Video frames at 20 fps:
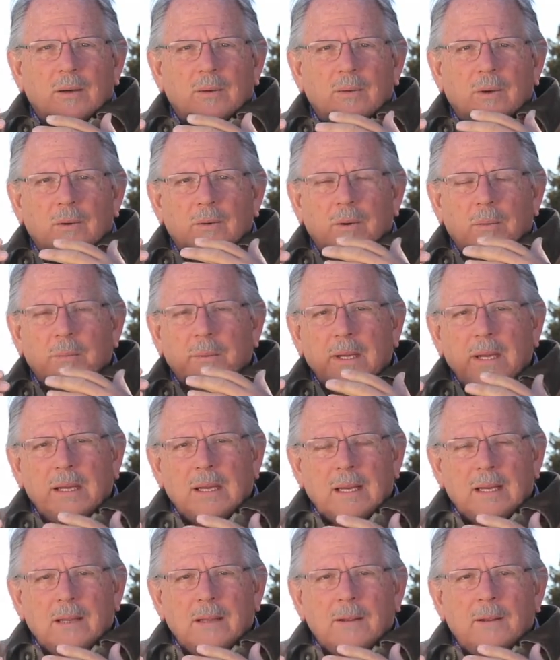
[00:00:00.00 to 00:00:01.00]
or
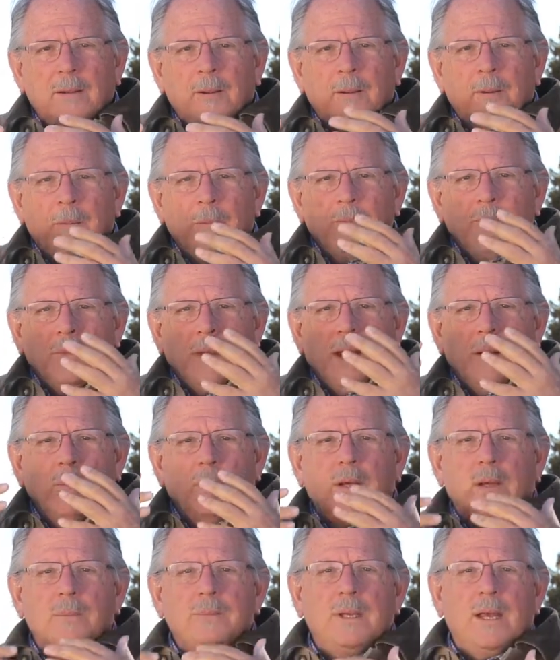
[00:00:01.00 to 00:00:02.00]
repeating, and we
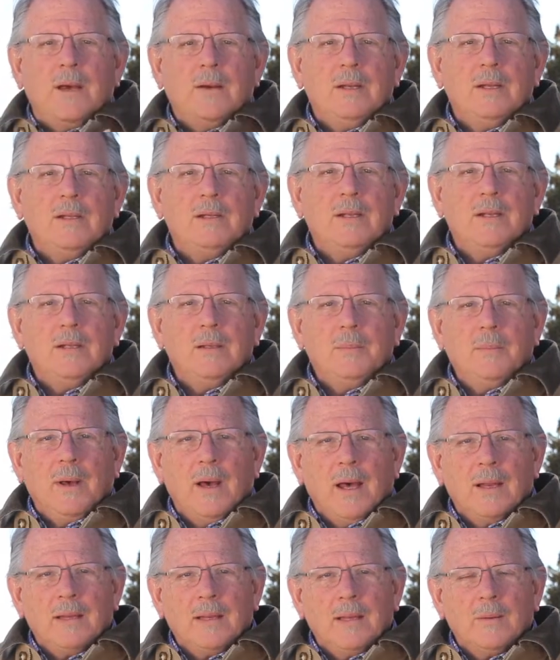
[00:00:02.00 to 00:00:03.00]
come down into the
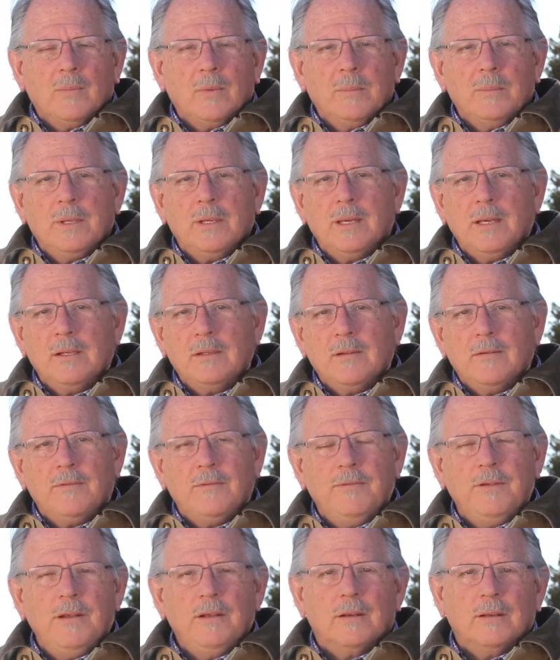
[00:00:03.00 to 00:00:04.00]
body and we begin to
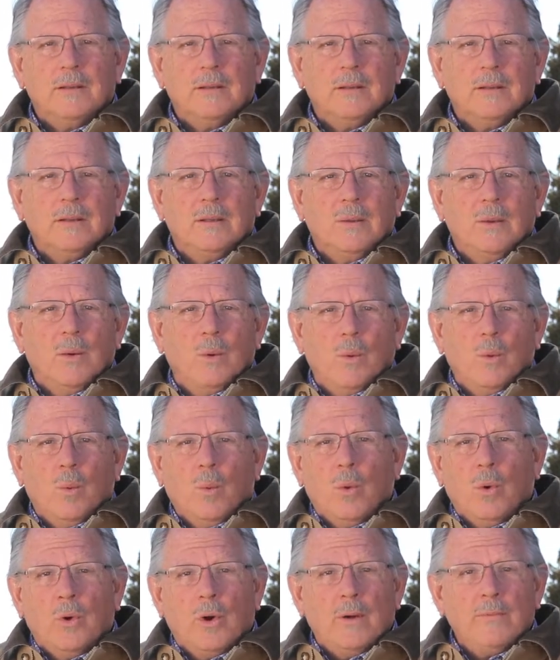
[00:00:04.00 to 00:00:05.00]
feel
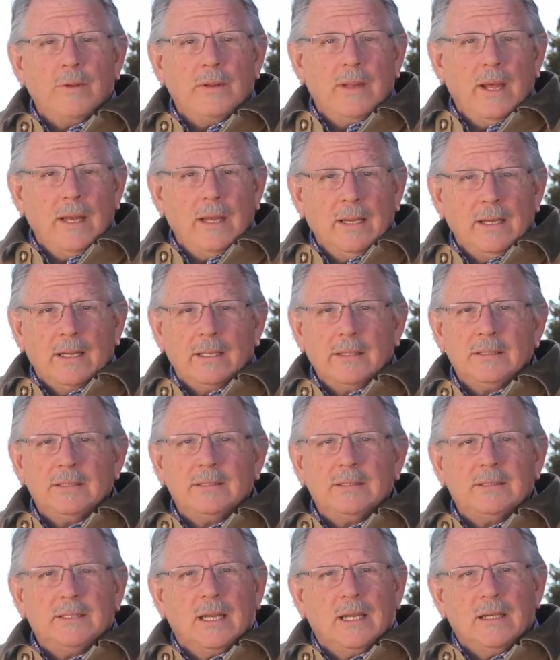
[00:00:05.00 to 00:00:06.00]
wherever that
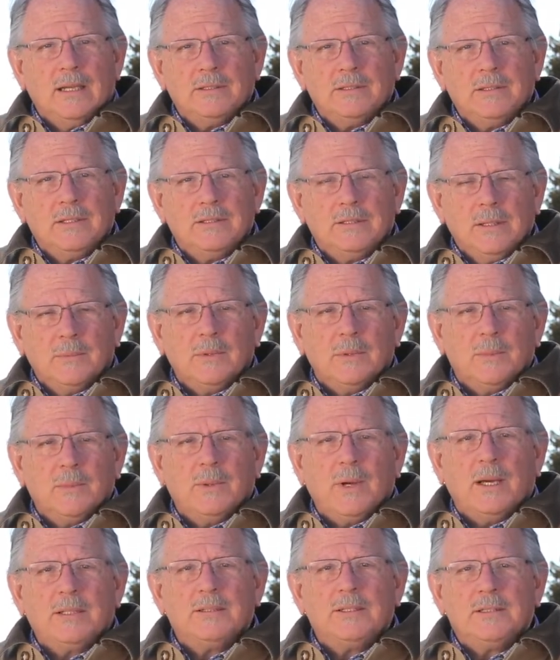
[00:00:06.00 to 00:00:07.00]
is, and it's a simple
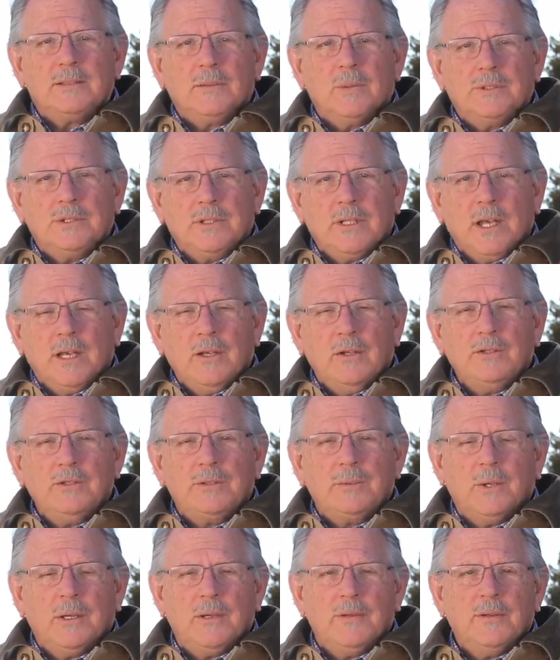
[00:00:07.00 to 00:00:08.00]
process once you get
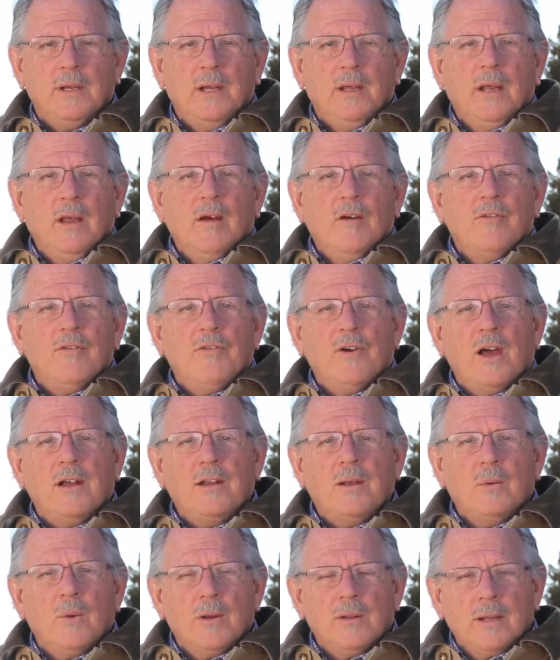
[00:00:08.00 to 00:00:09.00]
used to it of
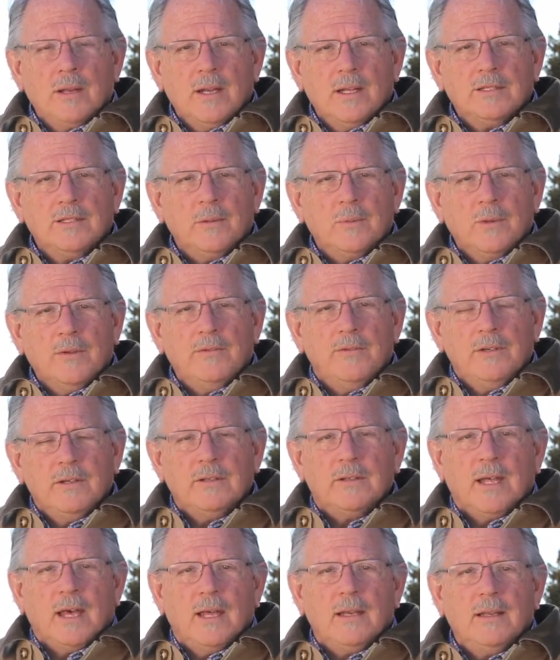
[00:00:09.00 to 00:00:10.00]
finding where that is and we
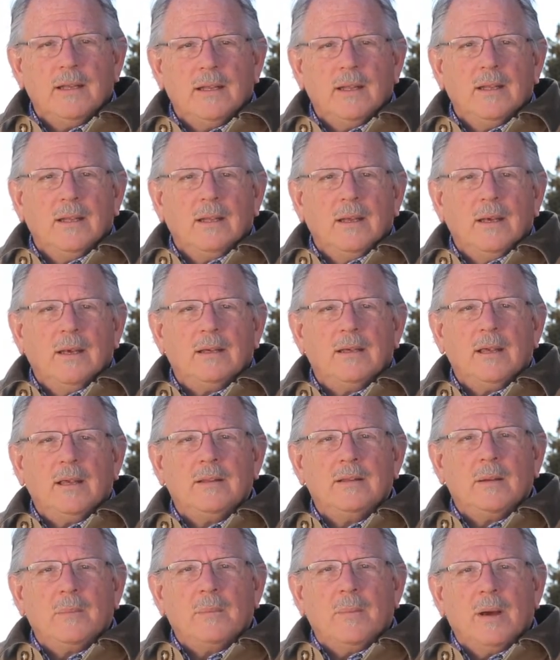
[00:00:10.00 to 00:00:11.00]
feel that,
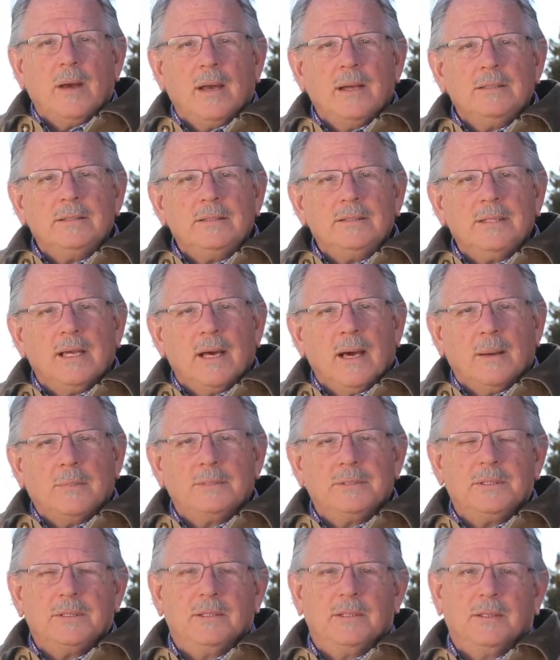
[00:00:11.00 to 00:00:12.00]
again the mind
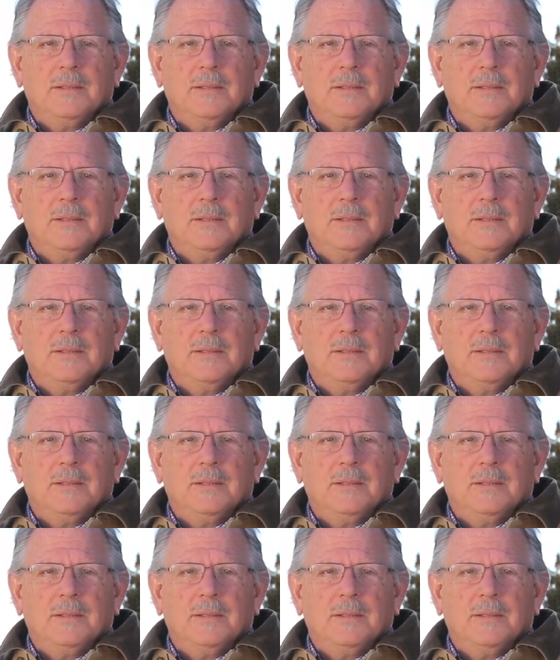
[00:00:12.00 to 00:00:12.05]
stops.